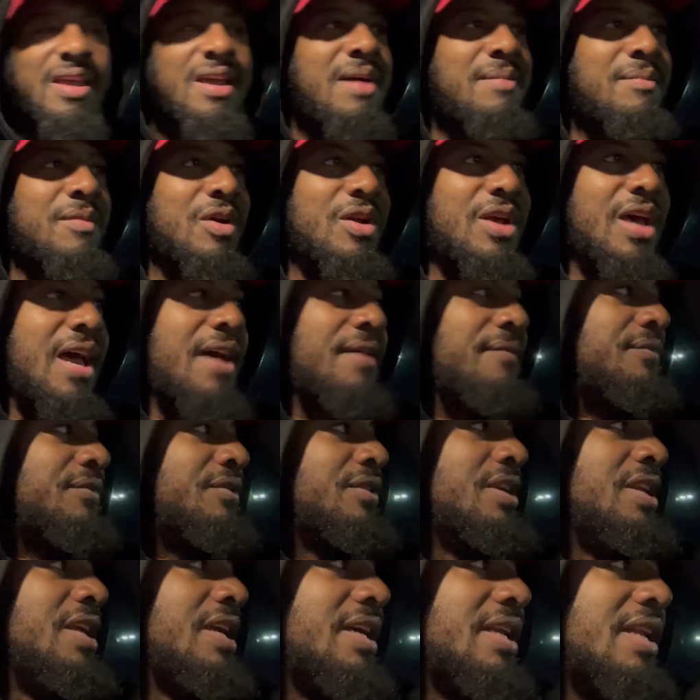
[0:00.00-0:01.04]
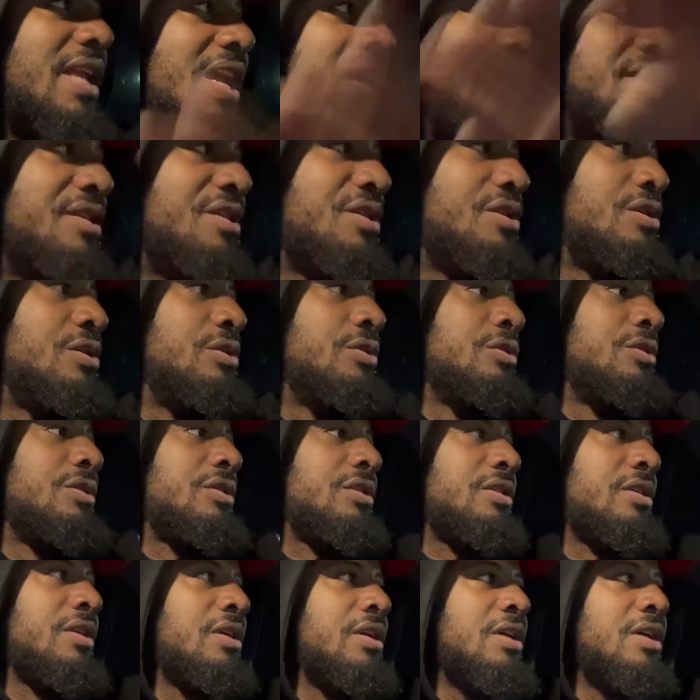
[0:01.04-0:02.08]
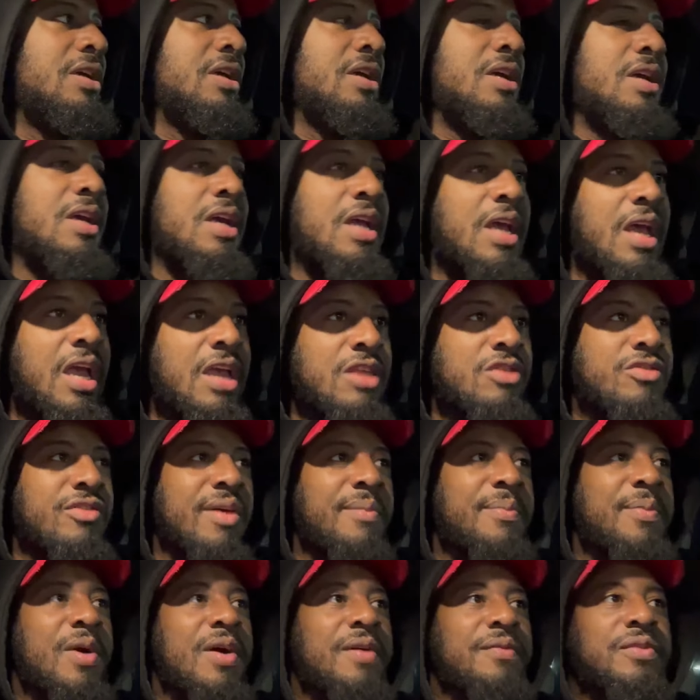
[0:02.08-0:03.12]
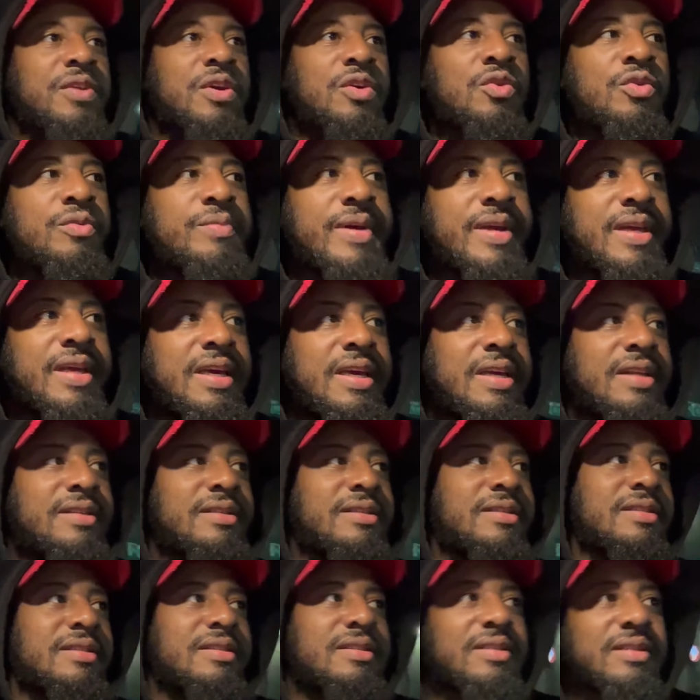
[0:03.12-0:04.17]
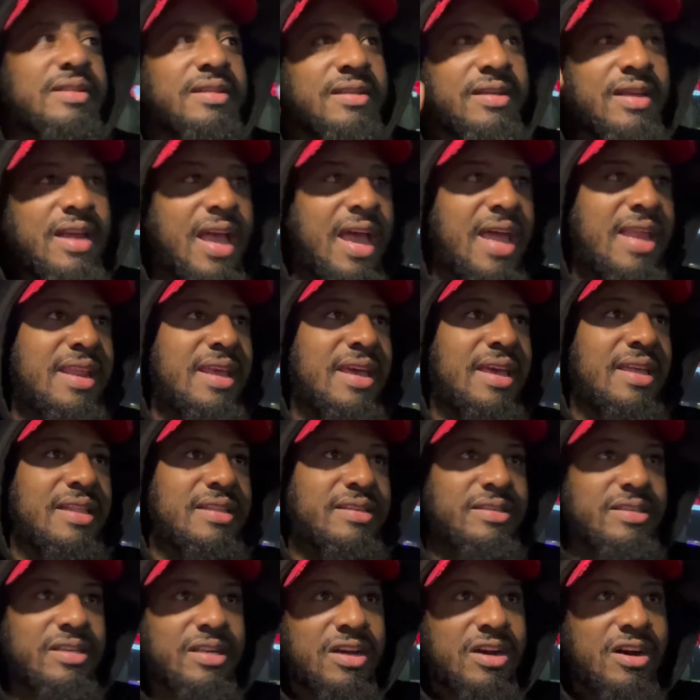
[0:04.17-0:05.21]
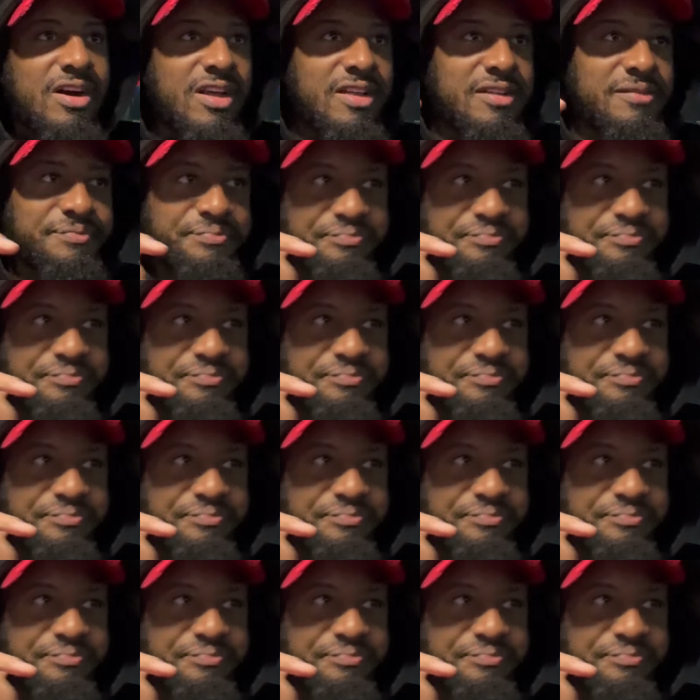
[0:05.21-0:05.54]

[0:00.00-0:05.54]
I'm gonna have to decline those and drop off the Uber Eats and the Instacart.